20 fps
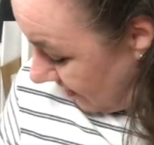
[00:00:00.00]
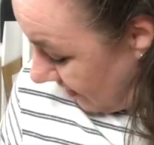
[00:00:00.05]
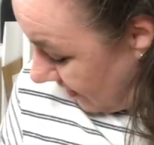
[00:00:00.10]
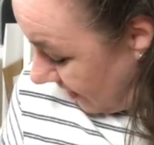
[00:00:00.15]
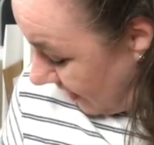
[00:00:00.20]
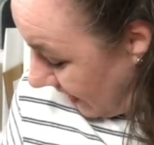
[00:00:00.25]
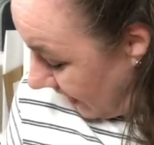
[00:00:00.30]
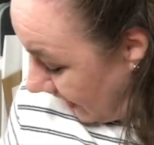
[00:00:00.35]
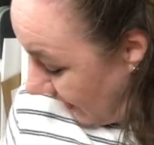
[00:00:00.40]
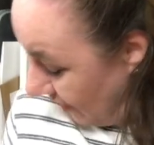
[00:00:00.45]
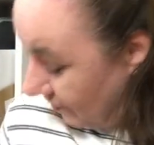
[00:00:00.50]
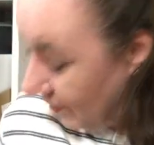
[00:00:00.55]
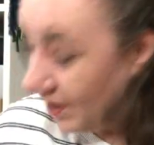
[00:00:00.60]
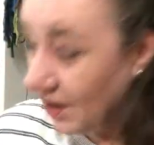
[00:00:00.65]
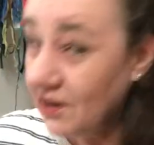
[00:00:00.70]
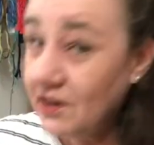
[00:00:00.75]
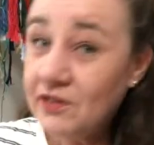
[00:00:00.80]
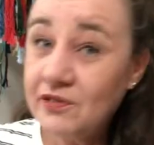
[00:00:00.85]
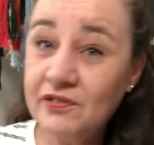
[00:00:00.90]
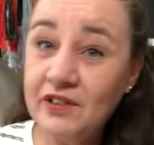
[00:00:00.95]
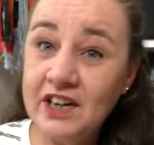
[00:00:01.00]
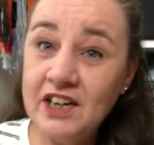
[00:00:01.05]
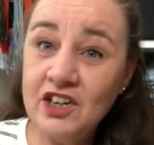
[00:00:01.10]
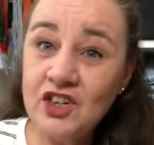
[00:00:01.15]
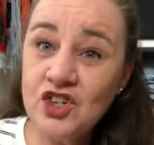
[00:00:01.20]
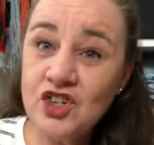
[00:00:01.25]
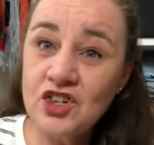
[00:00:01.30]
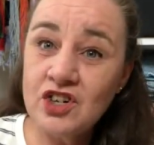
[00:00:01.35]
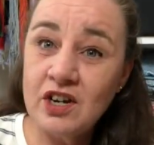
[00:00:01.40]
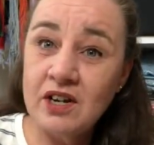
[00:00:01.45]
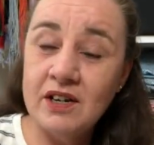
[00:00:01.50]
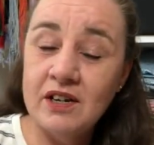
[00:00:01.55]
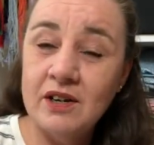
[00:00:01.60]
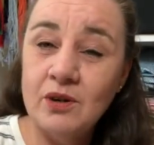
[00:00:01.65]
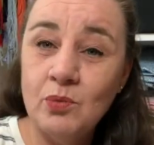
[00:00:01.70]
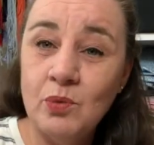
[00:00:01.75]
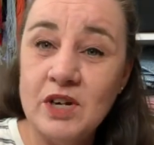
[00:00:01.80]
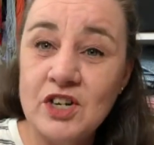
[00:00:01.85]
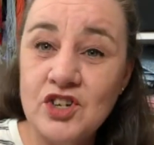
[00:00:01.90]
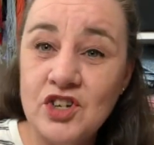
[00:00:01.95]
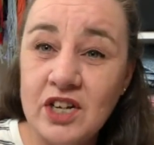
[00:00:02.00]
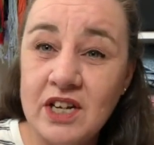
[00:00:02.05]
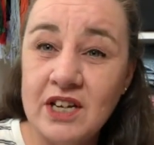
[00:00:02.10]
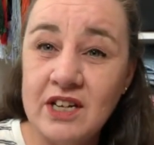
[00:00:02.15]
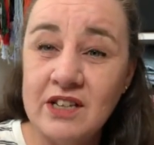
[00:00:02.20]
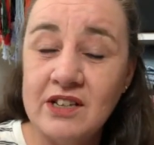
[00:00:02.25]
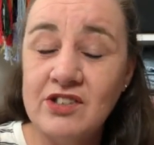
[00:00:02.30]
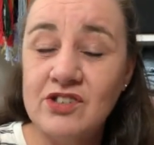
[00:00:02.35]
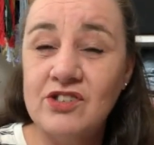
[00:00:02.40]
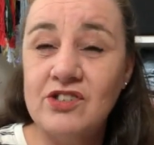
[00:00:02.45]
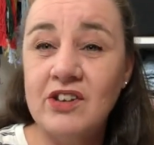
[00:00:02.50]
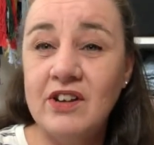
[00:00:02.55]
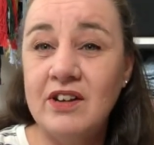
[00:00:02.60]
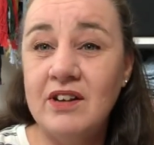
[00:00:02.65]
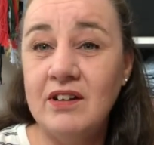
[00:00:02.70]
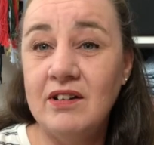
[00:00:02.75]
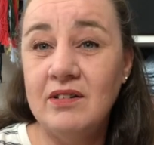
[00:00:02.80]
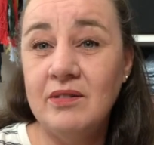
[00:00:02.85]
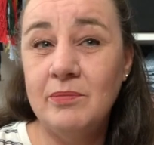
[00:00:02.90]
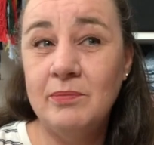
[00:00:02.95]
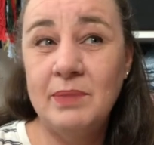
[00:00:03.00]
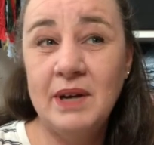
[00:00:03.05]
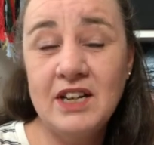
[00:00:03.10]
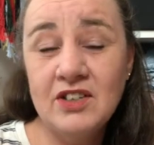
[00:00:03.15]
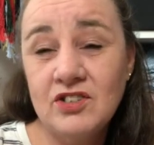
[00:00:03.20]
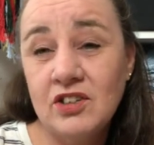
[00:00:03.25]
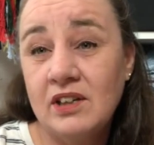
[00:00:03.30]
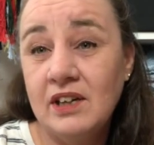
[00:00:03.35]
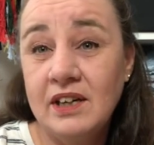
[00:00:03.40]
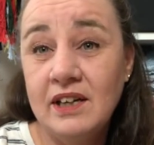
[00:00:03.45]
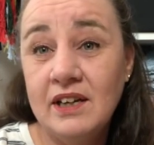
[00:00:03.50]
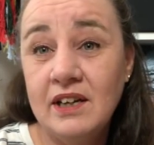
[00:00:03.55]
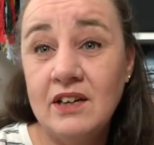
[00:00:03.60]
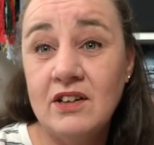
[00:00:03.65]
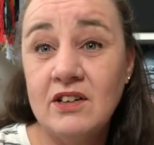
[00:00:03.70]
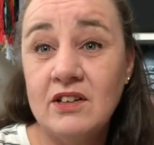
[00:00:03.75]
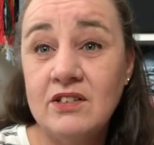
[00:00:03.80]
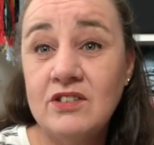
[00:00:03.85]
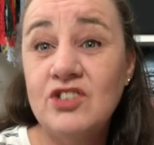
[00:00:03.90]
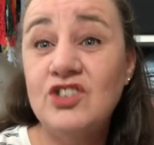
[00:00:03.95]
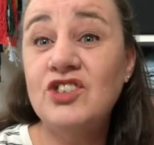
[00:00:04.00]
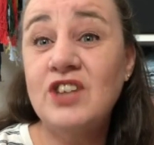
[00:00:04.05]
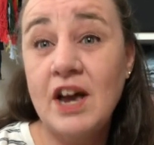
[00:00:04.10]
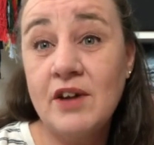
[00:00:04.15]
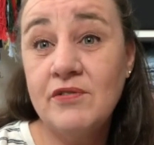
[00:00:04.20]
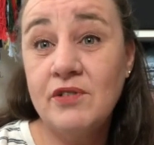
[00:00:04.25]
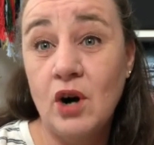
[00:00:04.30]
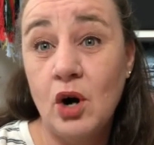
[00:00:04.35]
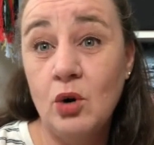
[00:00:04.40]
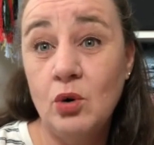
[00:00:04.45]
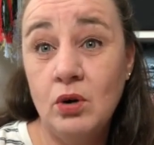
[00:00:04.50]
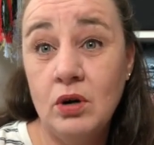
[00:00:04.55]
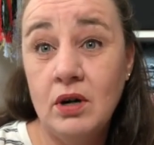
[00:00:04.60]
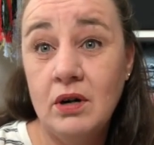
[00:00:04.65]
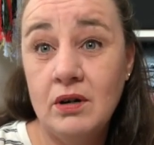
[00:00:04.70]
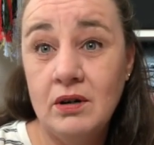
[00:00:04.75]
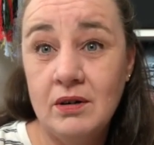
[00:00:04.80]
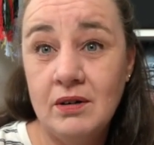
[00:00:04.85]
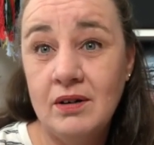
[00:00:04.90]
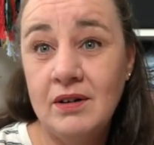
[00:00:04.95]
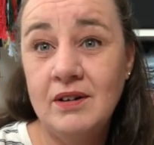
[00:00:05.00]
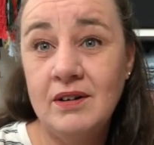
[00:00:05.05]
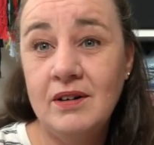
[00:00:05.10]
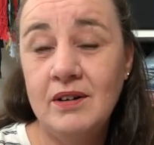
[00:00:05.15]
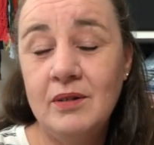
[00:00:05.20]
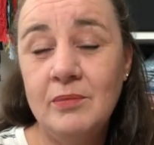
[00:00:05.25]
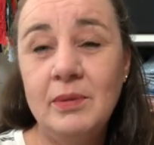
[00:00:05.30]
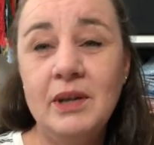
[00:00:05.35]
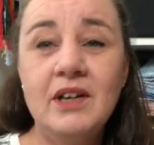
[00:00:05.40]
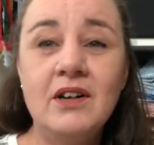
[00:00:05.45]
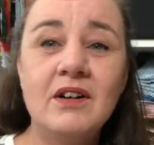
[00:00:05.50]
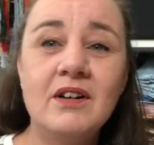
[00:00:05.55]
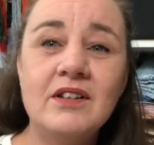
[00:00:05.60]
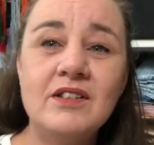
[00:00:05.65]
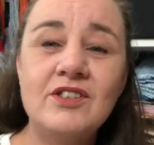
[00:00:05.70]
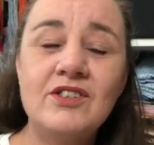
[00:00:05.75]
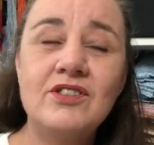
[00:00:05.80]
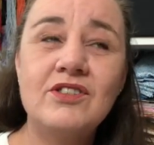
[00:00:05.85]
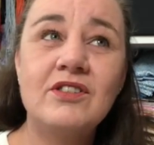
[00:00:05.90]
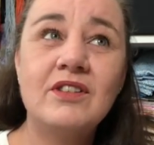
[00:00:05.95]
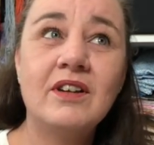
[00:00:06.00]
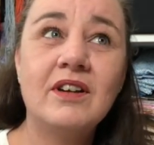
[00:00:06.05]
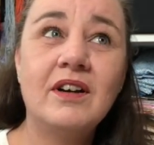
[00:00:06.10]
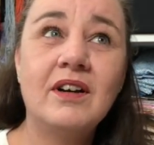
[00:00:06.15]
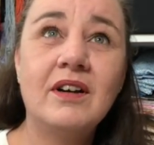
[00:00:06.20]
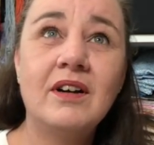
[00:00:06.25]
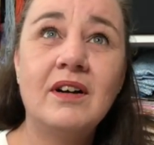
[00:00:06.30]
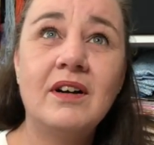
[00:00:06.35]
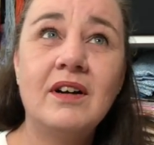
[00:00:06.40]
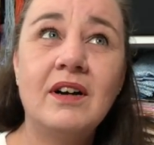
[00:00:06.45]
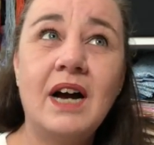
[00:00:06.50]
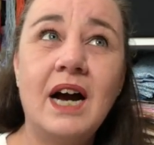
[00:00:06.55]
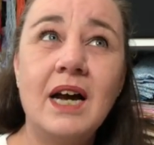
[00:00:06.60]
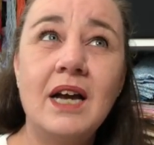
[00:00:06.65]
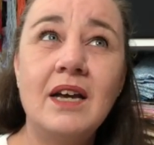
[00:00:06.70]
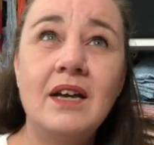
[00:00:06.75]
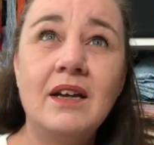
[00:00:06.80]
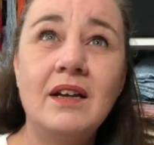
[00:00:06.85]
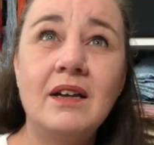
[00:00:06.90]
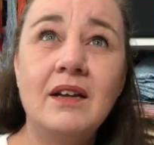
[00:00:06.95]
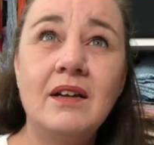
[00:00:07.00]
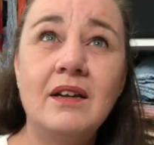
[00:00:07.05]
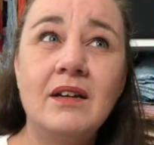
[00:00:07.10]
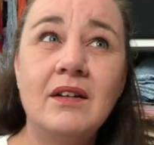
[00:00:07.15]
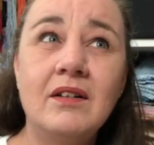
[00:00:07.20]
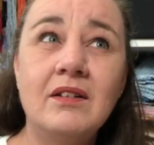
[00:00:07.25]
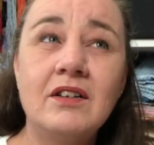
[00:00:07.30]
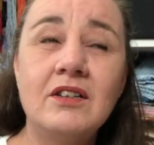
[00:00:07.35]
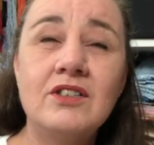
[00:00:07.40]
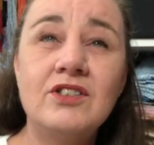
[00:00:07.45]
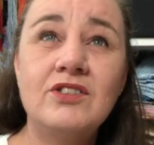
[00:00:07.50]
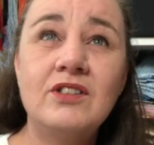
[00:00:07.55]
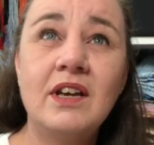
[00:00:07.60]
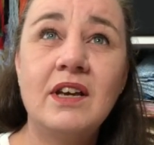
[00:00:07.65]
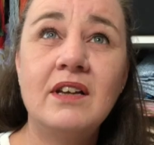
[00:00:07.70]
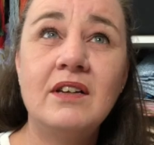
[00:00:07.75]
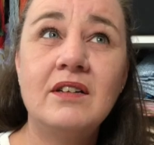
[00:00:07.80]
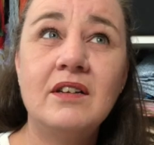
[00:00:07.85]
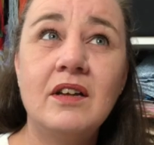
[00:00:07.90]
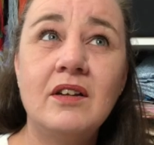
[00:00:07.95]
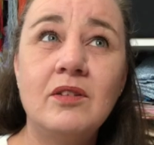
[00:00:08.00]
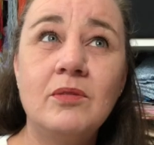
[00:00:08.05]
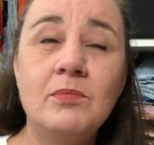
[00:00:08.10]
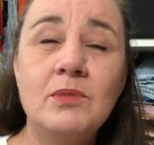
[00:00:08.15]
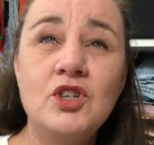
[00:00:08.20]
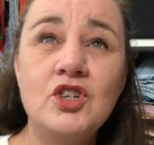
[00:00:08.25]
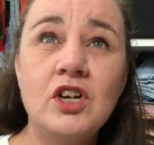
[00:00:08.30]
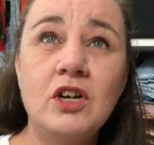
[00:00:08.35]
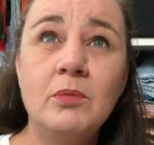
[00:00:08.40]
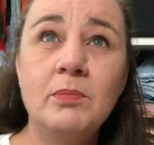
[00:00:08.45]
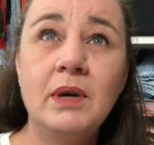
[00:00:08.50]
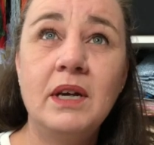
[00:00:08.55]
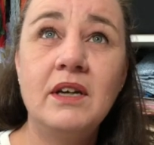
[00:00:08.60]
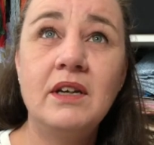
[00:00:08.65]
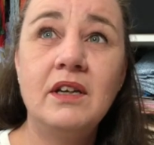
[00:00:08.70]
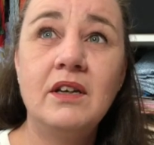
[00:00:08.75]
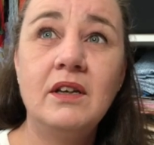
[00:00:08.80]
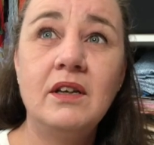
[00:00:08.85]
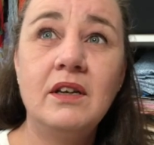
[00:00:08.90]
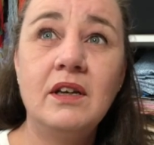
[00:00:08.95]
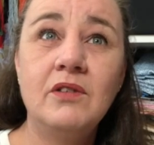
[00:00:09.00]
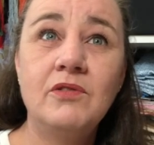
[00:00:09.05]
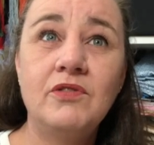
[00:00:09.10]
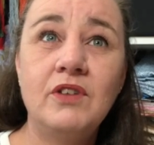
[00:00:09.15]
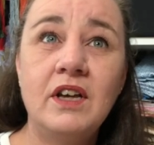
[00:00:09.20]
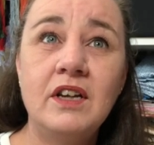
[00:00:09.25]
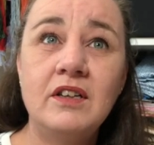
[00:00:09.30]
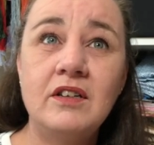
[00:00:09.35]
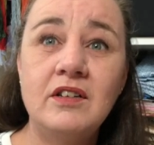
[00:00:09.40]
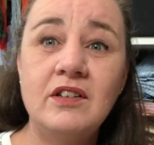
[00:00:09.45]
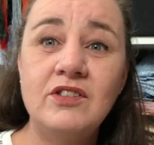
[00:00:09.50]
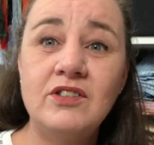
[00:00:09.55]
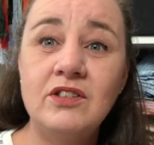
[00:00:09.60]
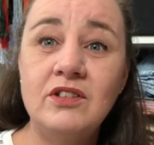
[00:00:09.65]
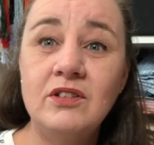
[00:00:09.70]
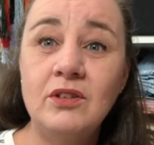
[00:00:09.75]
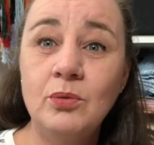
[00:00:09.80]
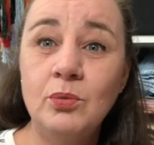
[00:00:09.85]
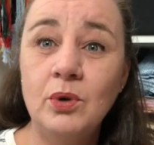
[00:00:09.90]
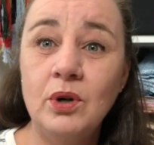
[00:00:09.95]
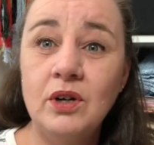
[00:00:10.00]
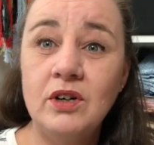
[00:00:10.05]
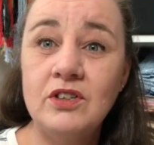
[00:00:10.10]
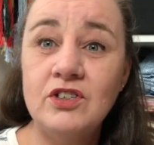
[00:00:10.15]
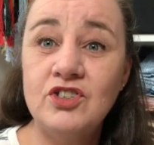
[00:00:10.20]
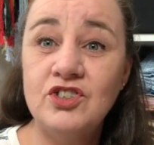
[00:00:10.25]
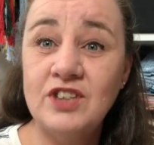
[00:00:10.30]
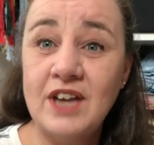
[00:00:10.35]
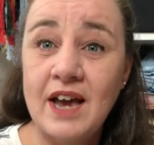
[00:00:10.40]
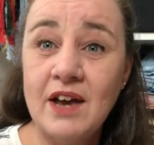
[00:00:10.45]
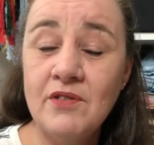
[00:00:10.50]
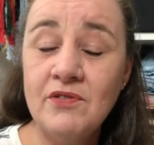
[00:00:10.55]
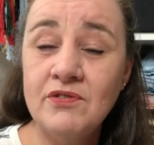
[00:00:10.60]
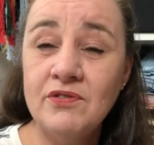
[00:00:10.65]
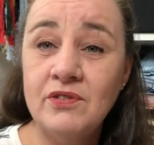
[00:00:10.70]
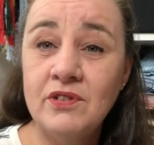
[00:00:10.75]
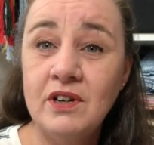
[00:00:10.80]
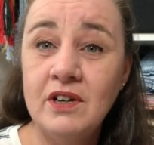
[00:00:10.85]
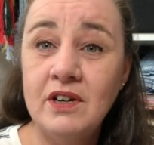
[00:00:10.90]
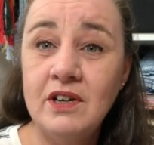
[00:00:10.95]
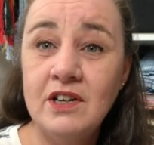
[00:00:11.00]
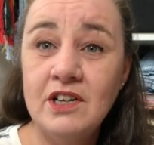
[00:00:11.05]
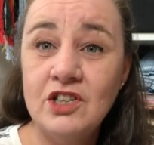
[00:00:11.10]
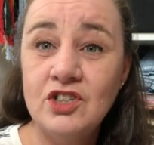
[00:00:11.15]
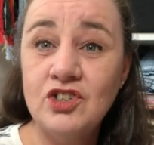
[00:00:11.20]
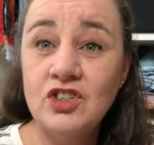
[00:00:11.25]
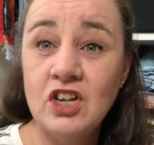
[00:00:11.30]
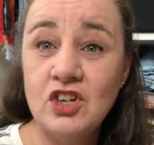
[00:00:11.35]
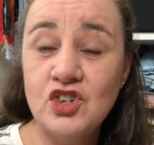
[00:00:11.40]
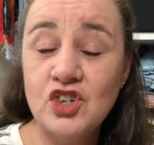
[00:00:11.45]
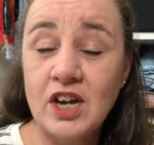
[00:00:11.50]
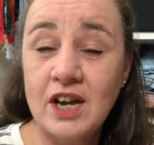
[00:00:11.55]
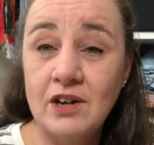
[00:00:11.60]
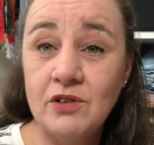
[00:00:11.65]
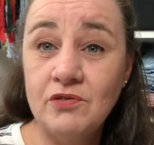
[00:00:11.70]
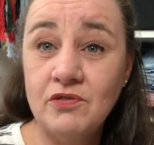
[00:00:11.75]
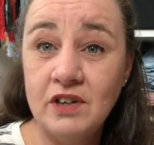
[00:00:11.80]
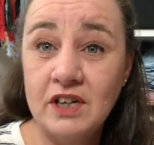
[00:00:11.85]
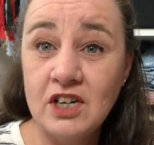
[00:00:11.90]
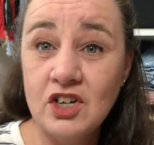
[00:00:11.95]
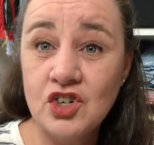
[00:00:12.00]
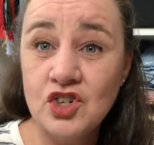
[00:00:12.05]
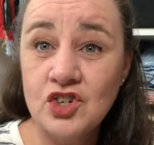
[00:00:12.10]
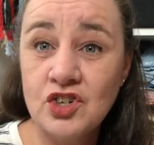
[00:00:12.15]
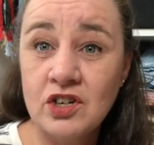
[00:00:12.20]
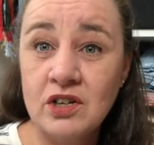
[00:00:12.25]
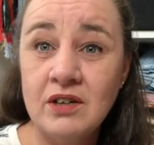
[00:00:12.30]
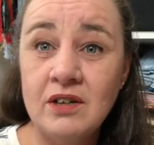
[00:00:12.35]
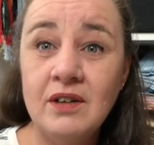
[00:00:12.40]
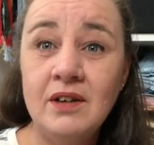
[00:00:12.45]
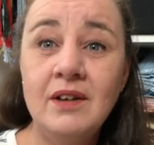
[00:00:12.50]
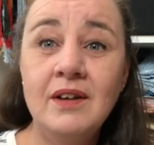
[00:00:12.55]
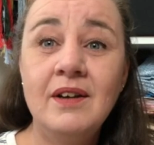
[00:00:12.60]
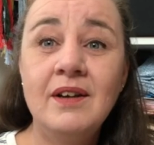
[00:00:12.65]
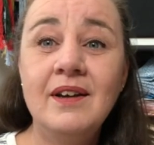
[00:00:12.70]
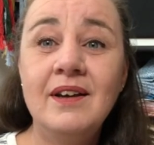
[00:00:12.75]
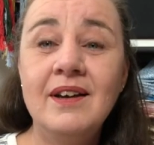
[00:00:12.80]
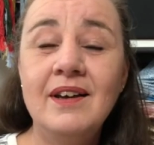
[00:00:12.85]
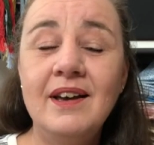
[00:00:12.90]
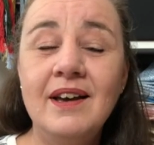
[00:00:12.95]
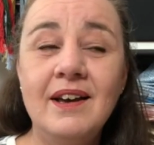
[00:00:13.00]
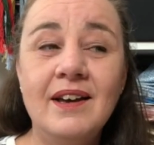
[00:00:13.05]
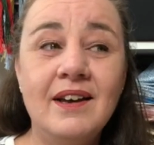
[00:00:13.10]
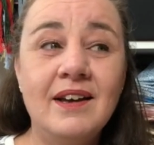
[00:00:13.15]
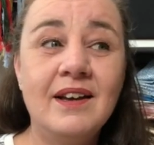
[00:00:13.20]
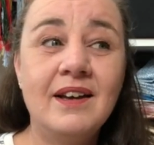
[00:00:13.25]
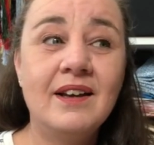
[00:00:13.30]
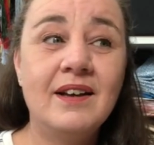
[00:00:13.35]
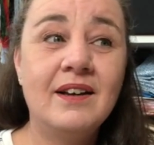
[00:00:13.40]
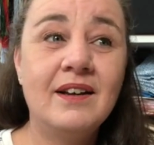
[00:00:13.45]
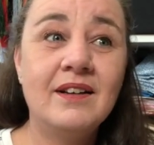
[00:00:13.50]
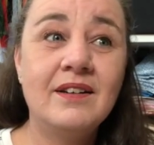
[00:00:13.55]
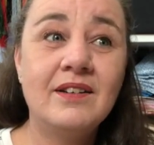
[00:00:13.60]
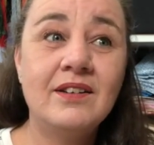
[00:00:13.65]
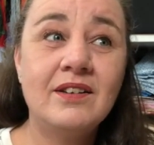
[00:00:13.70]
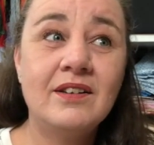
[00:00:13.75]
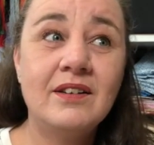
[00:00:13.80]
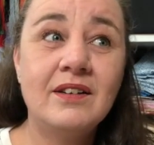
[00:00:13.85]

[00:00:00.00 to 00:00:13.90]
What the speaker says: I have another finish, which is basically a sappho, because I understand that Michelle Bendy invented the word SAF, stitch and finish, and